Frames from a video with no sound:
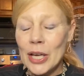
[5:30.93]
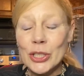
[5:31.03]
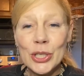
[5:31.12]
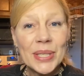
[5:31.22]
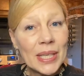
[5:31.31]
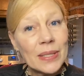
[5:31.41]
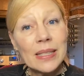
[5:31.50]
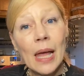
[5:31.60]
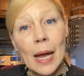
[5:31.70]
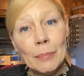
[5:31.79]
she sells
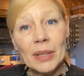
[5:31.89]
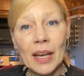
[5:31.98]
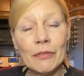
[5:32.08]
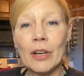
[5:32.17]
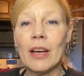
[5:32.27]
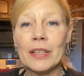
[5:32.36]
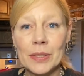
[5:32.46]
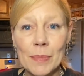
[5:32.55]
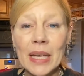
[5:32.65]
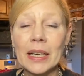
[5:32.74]
Lime Life
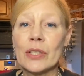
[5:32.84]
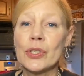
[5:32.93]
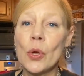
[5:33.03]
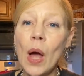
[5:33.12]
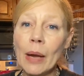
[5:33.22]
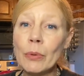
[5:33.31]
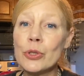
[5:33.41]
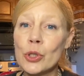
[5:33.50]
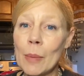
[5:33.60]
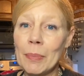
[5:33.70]
Cosmetics. So I will
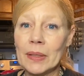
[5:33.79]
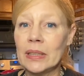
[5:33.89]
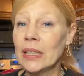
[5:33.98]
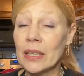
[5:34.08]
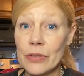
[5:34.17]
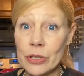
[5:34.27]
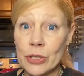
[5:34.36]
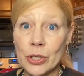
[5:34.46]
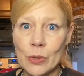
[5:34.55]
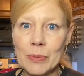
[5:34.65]
drop a link in the
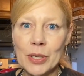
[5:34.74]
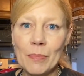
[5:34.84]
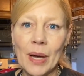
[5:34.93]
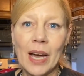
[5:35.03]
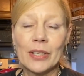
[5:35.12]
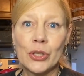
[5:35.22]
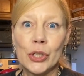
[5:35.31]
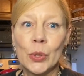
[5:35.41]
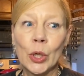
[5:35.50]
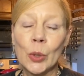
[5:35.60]
description box
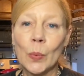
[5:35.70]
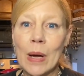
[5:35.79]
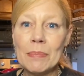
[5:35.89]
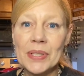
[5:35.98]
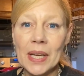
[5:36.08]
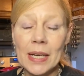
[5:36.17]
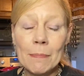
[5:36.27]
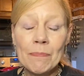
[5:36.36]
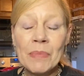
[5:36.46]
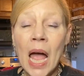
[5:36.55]
to her website.
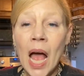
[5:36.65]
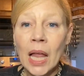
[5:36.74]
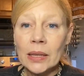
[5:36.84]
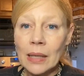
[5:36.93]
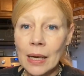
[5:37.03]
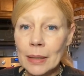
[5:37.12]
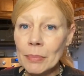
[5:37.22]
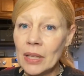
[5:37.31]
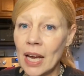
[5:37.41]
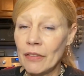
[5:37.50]

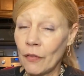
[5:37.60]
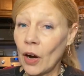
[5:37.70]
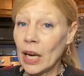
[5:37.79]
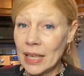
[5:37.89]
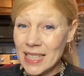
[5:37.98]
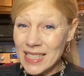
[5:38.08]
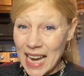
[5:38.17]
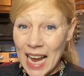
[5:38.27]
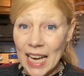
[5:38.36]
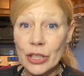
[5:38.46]
Lime Life is
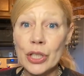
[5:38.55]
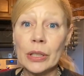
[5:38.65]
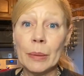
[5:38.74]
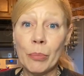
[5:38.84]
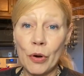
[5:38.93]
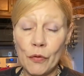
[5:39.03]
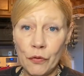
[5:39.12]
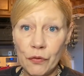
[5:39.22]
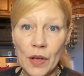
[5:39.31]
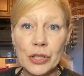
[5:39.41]
actually
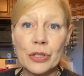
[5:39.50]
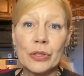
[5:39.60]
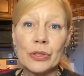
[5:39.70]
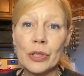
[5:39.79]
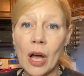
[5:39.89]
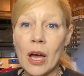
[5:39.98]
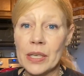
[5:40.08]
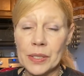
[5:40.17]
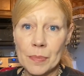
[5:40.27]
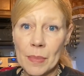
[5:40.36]
professional
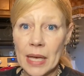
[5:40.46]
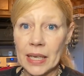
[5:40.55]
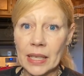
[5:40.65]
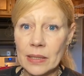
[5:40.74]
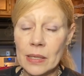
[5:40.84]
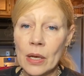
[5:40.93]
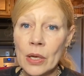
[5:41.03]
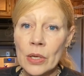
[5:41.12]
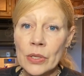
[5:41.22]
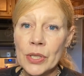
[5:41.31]
cosmetics.
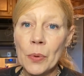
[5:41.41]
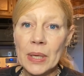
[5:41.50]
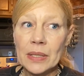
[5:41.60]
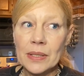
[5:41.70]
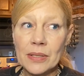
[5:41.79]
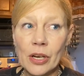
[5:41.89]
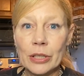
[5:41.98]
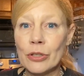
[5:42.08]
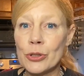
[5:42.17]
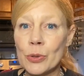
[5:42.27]
So it's
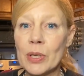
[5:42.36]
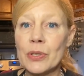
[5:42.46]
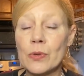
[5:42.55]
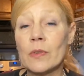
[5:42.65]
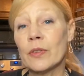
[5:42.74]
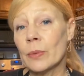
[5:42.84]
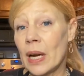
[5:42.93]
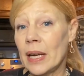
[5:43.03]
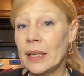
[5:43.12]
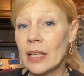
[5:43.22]
not your drugstore
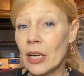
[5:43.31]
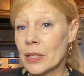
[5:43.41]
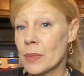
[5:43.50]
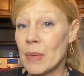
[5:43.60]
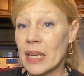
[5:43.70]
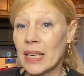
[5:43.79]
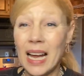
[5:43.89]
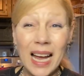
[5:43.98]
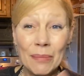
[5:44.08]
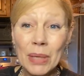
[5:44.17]
variety cosmetic.
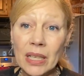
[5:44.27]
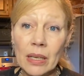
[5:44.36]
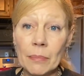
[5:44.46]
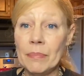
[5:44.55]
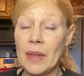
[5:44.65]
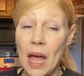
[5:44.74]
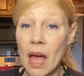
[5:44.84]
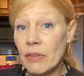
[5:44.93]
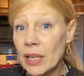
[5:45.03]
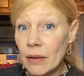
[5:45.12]
I'm not a
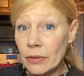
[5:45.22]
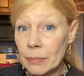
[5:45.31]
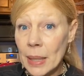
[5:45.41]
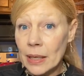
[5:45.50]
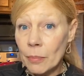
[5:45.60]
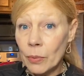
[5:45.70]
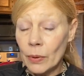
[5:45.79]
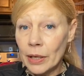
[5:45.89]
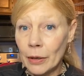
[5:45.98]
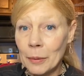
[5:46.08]
heavy makeup
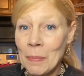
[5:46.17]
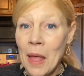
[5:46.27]
wearer,